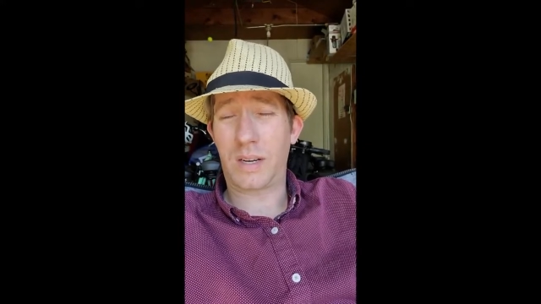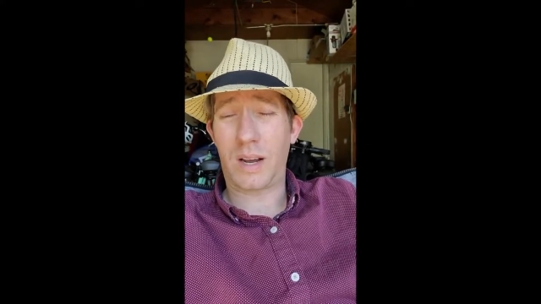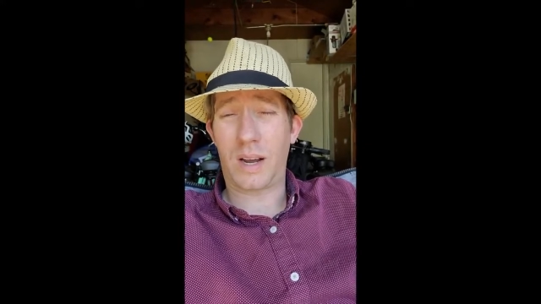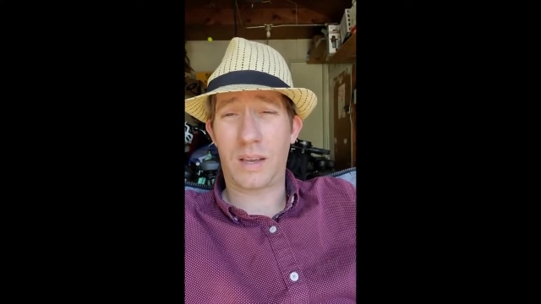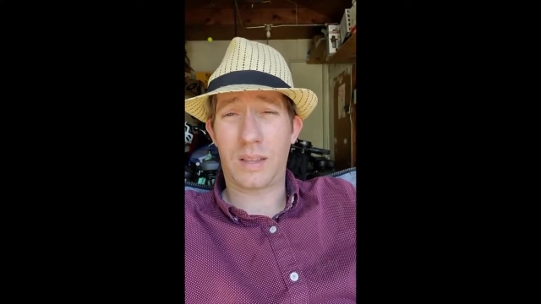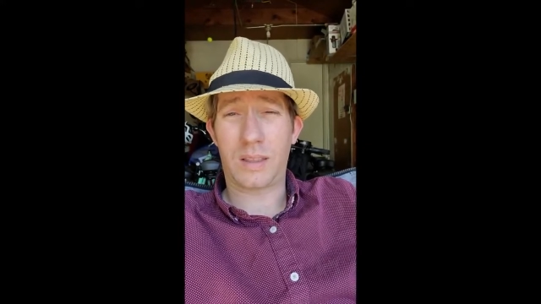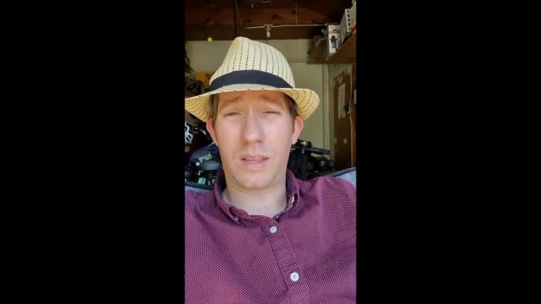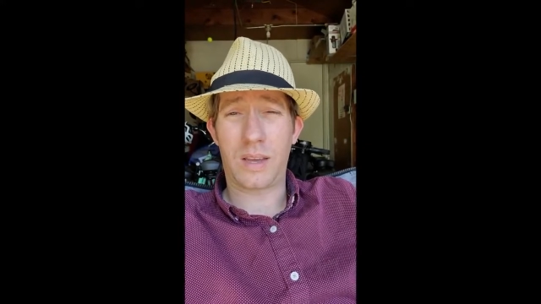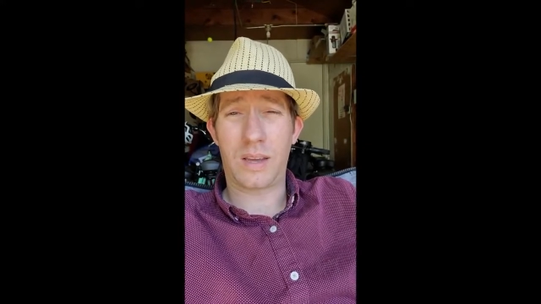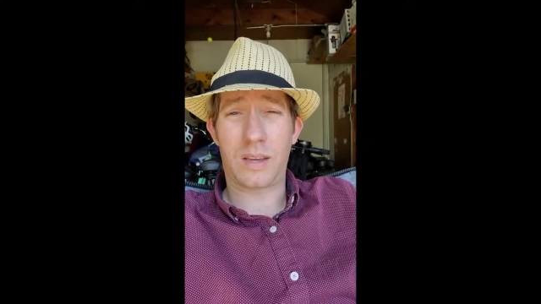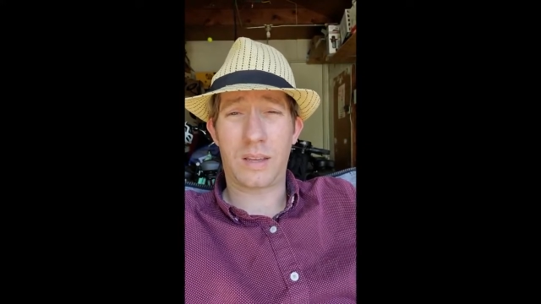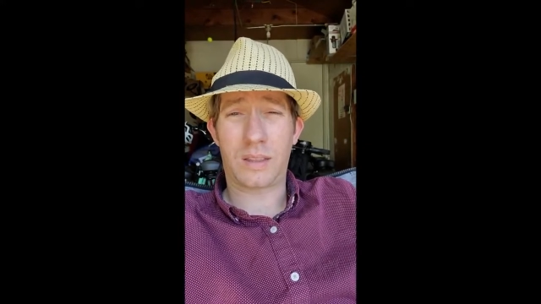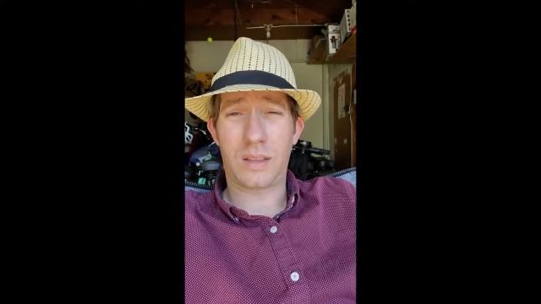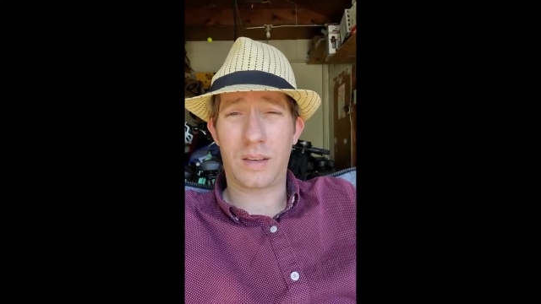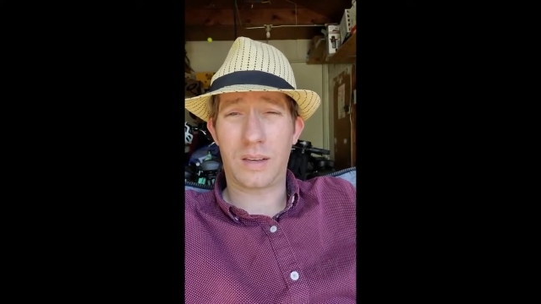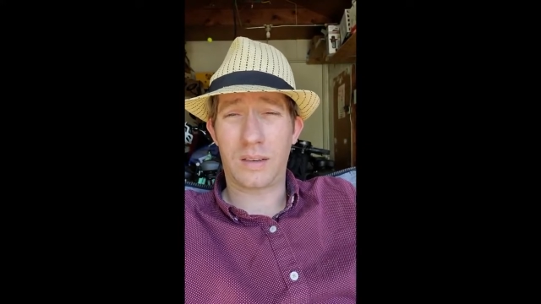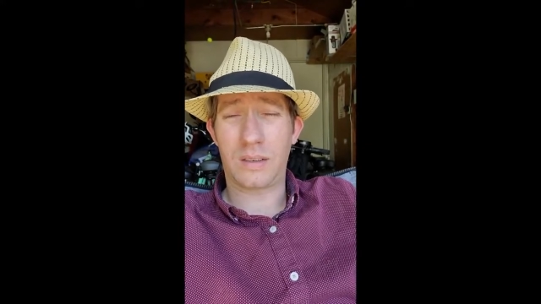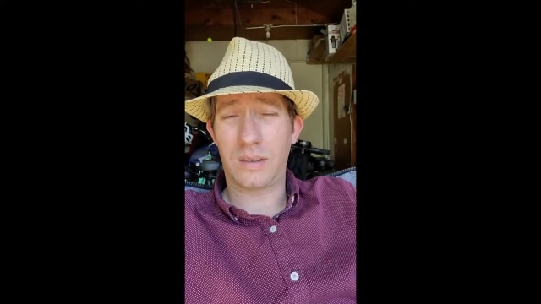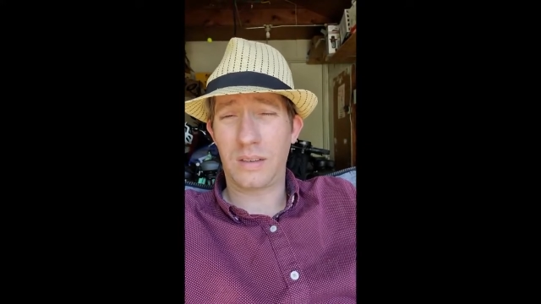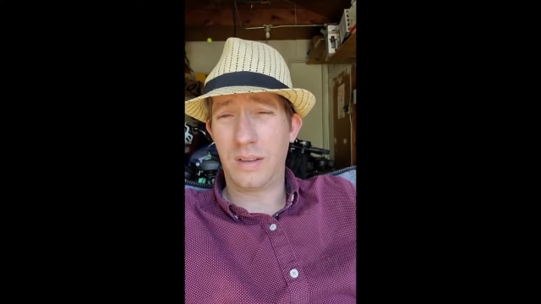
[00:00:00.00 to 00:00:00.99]
I think
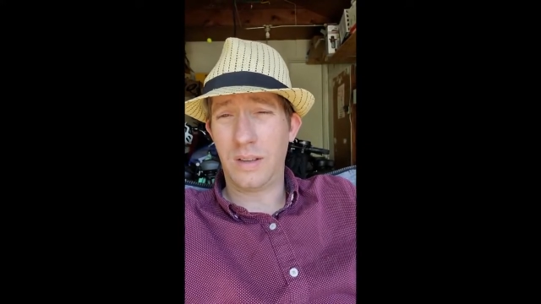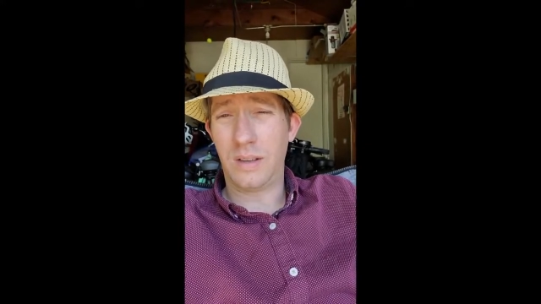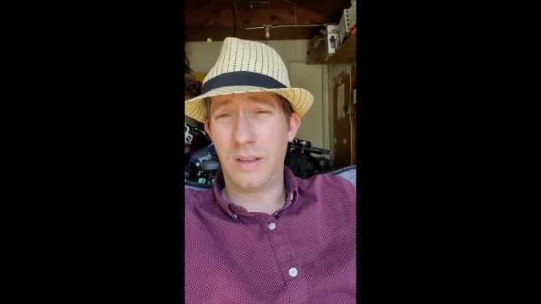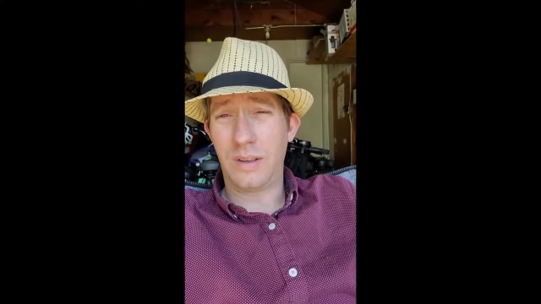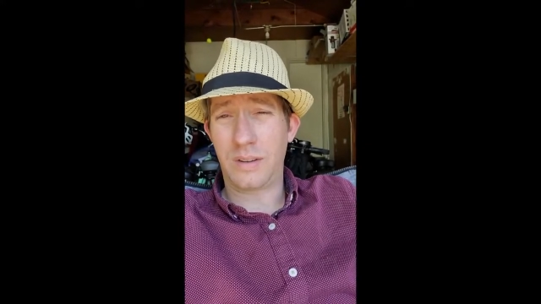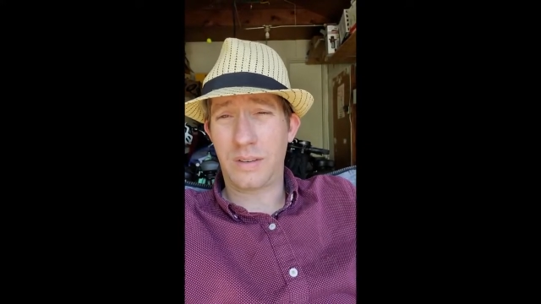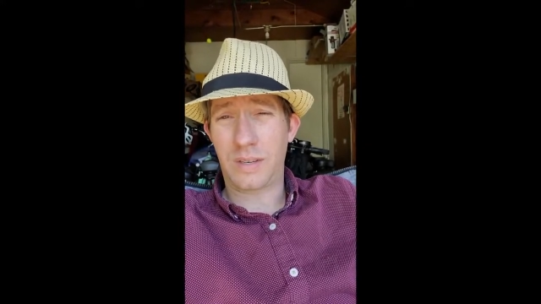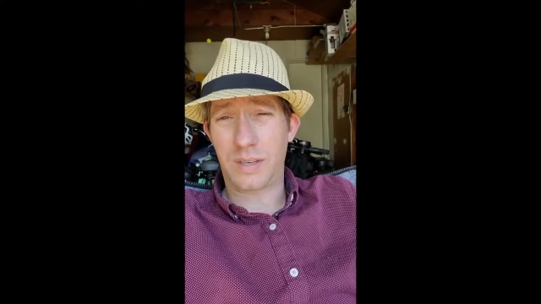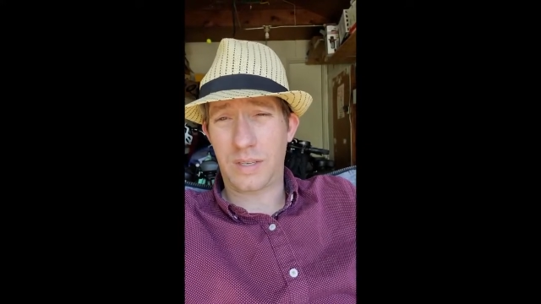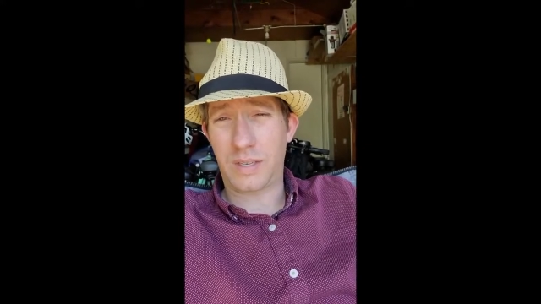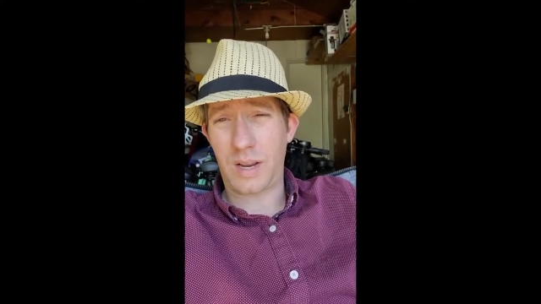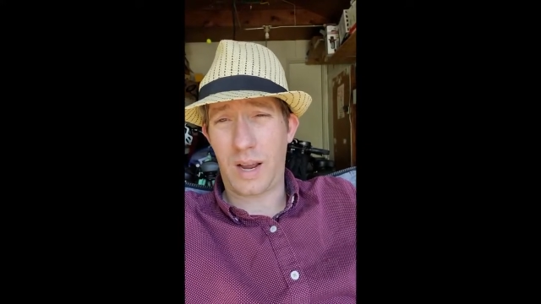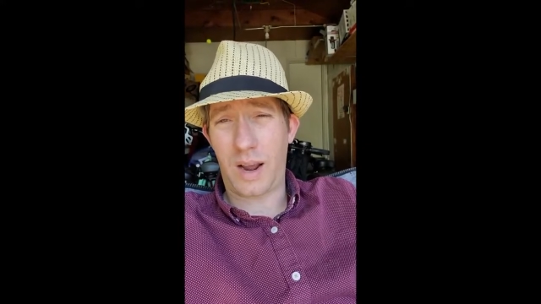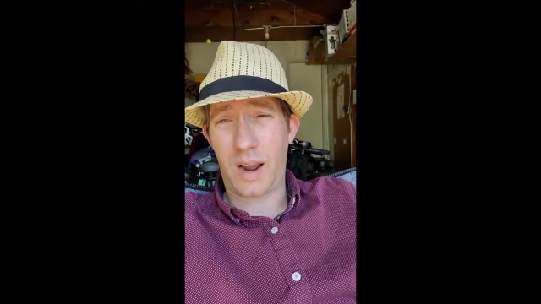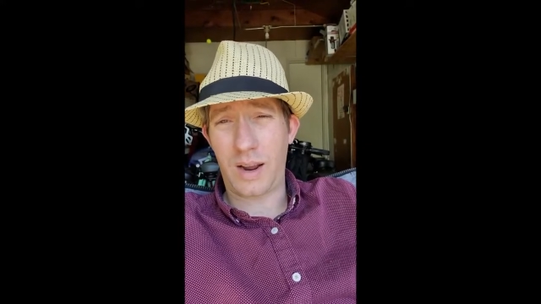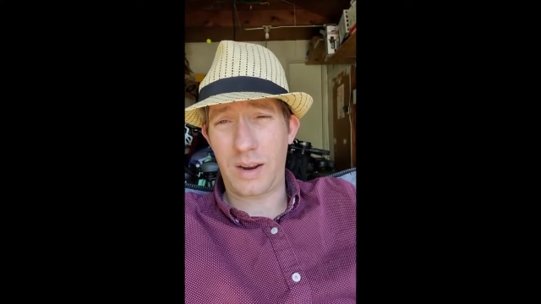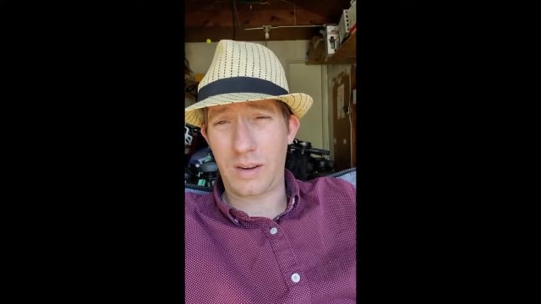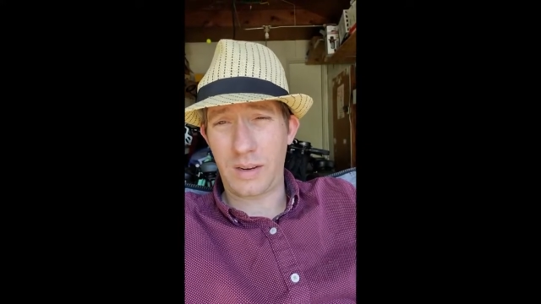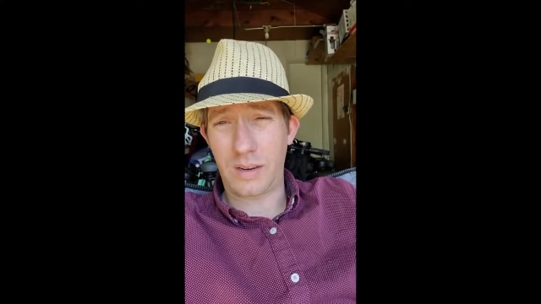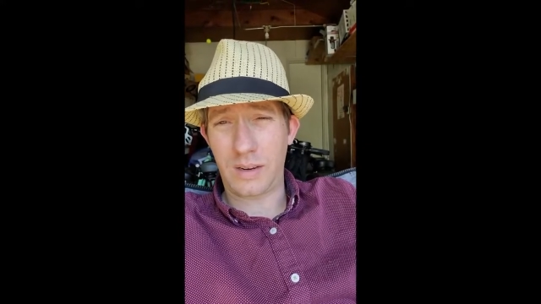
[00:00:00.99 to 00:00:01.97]
that
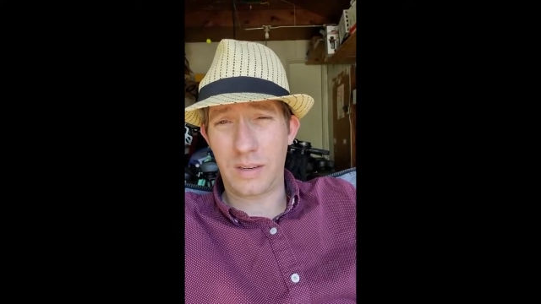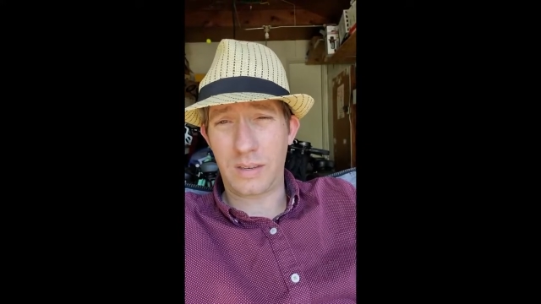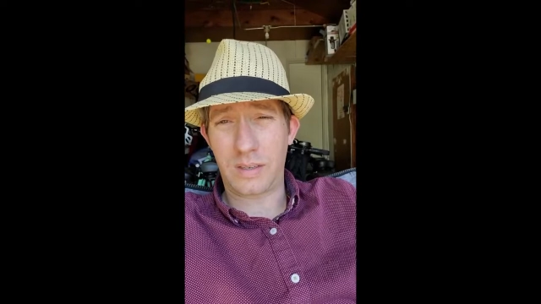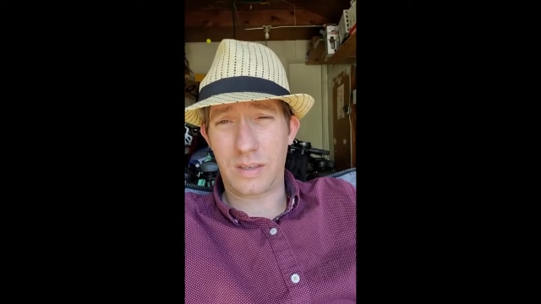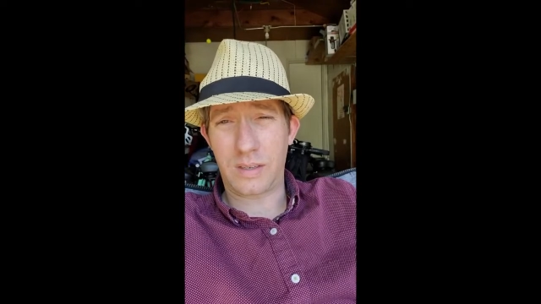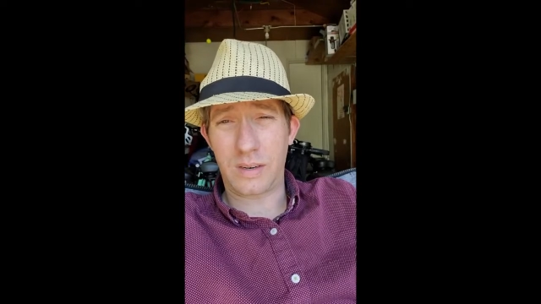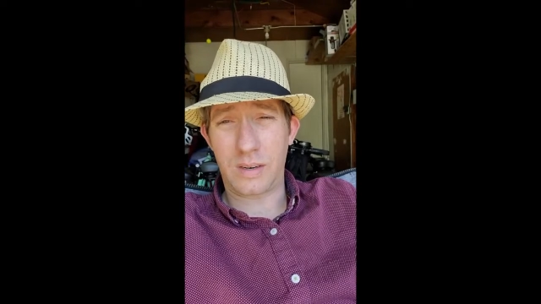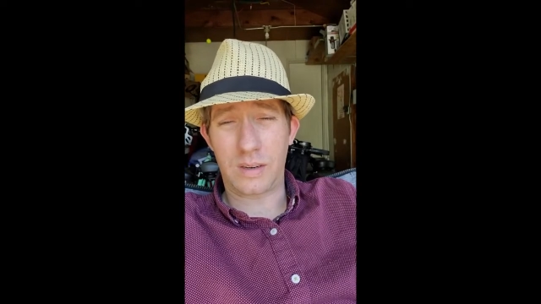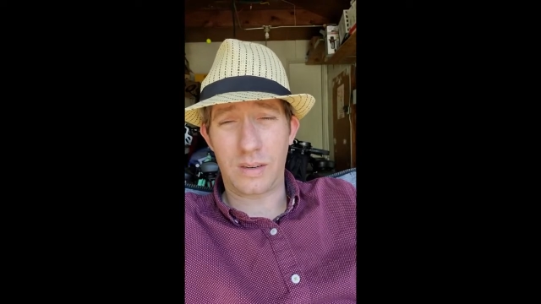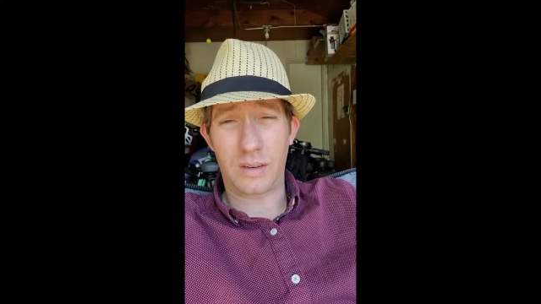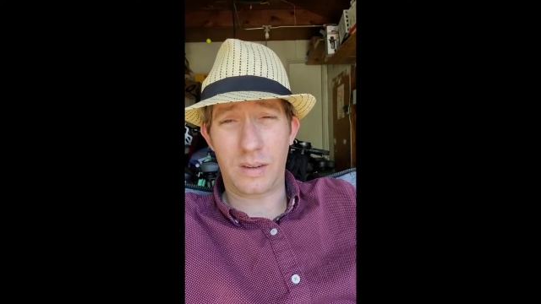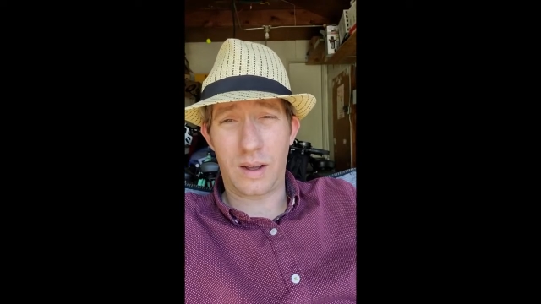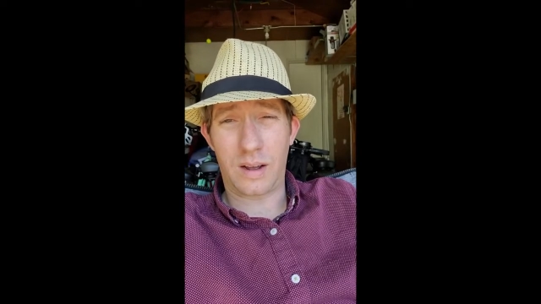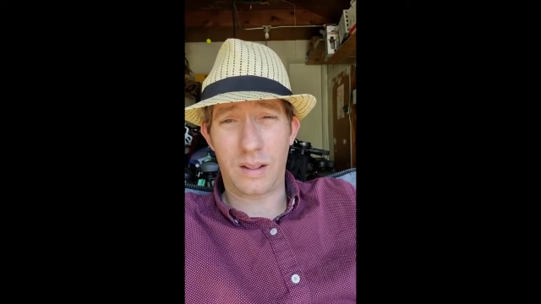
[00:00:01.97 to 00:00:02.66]
society needs to